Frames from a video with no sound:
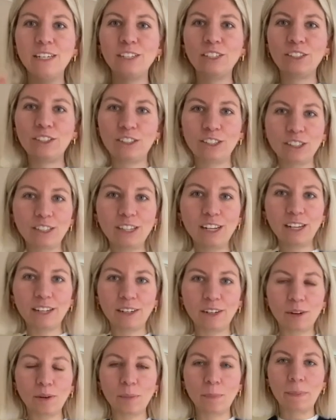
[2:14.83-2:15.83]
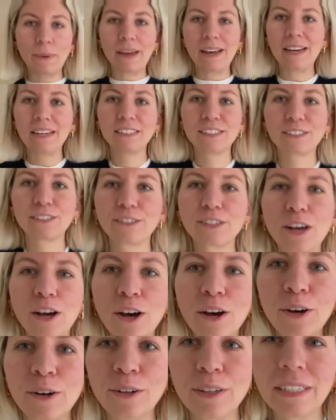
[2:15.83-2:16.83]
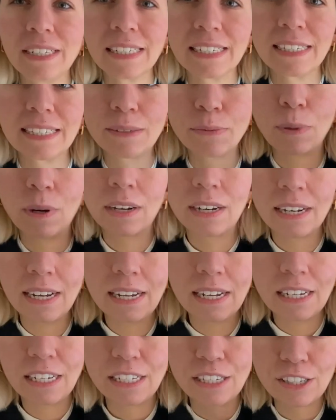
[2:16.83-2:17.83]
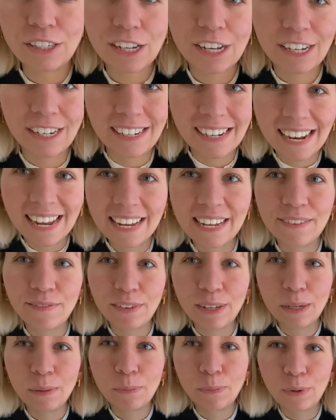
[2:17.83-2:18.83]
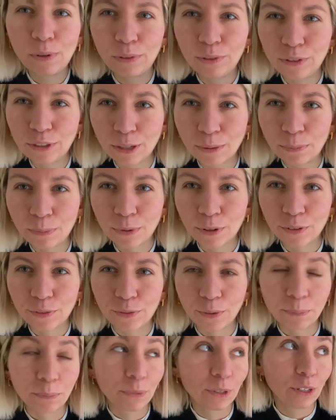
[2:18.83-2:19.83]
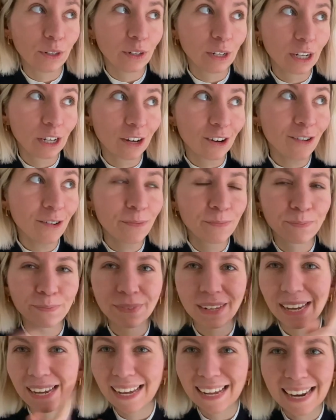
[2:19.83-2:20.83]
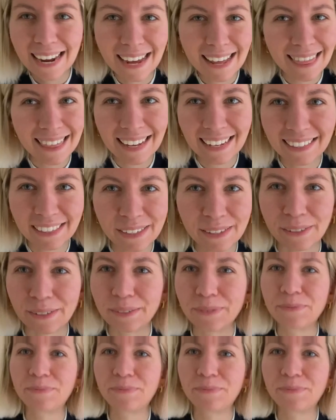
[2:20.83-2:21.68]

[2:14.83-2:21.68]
just a little bit. So this one is a navy blue jumper from Uniqlo and I think it's cute.